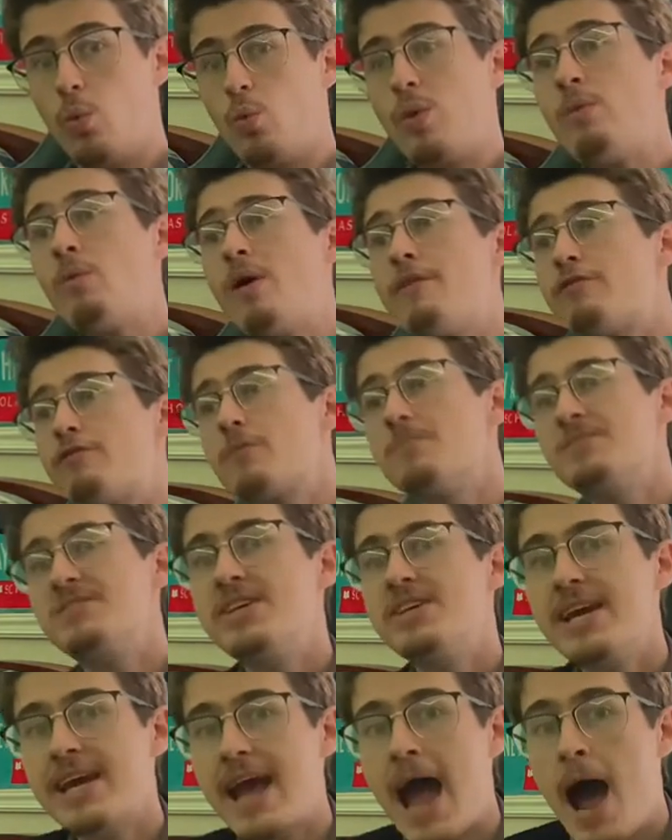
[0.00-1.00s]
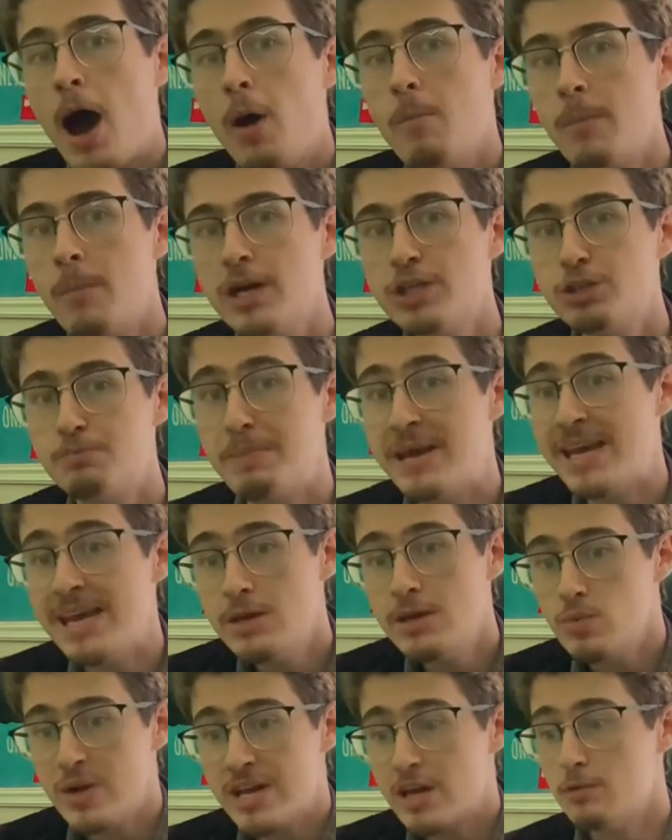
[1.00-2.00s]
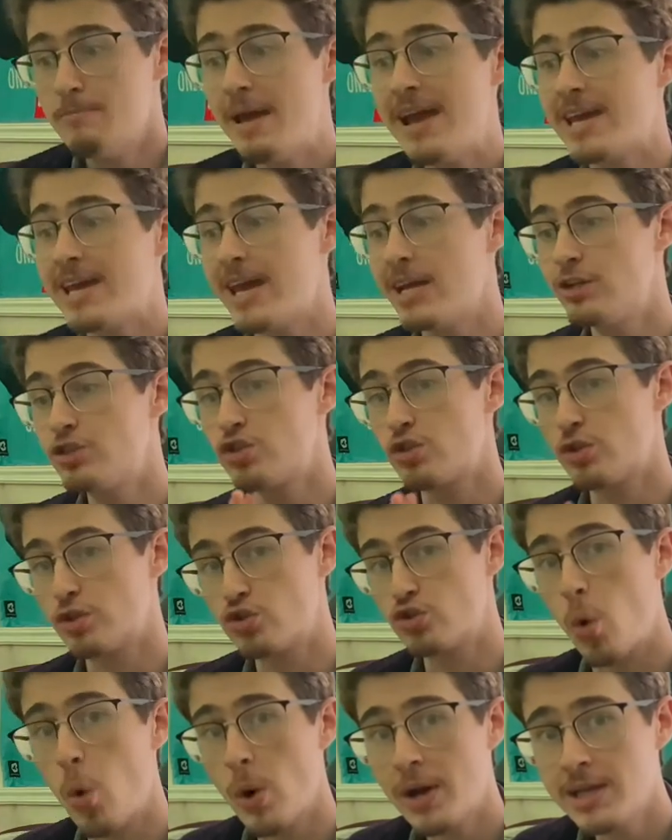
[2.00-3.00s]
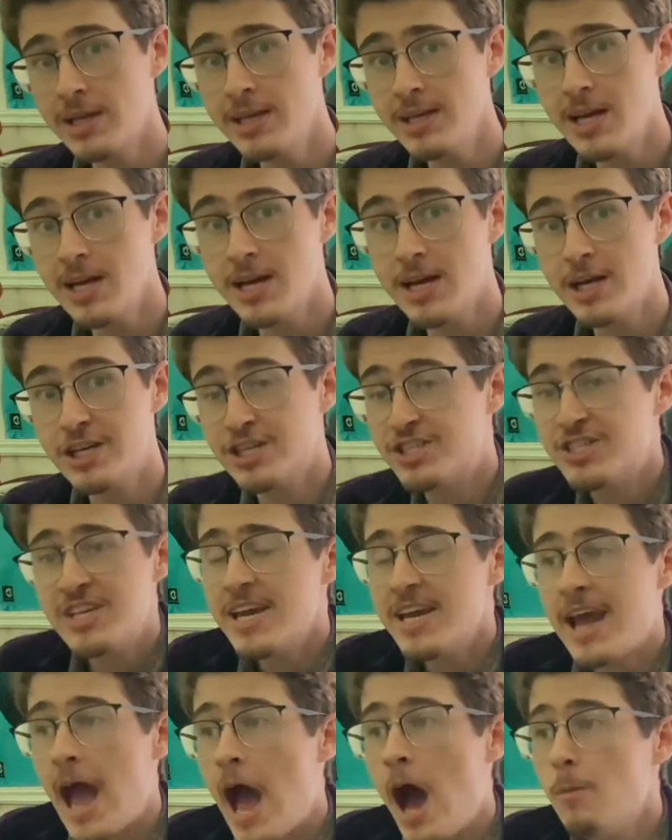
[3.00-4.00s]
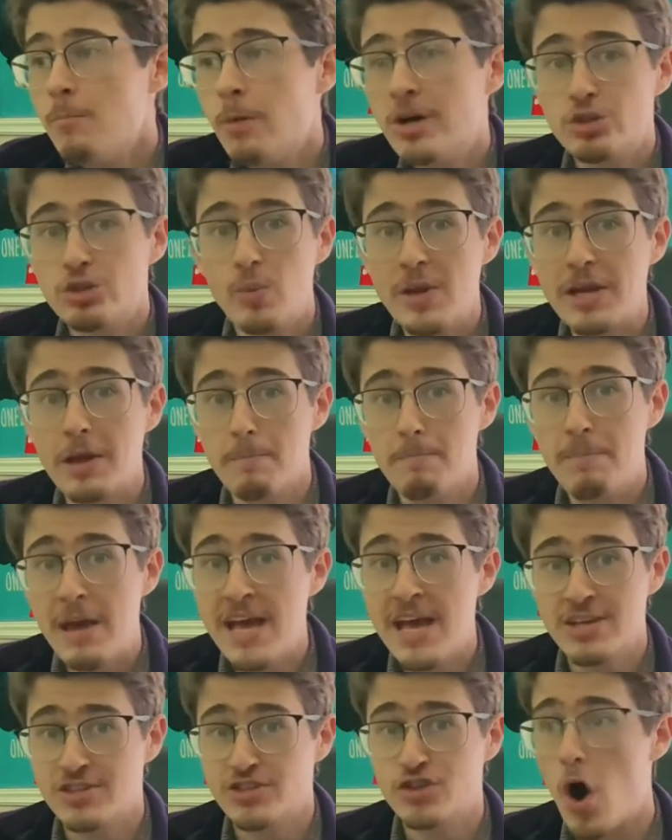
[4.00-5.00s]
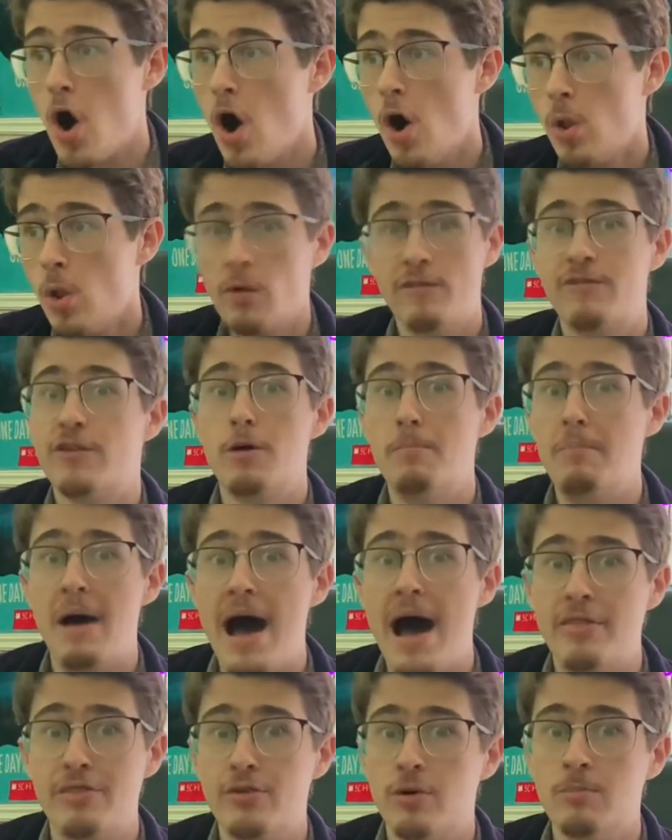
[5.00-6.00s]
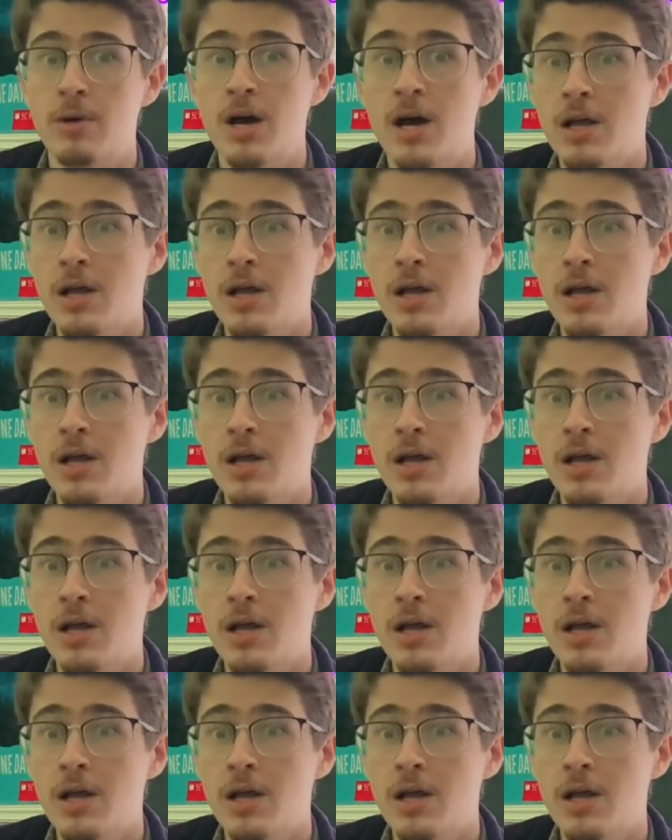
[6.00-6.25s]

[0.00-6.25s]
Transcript: we went from seeing how much pee we could make into the toilet to seeing how much we could piss all over the bathroom.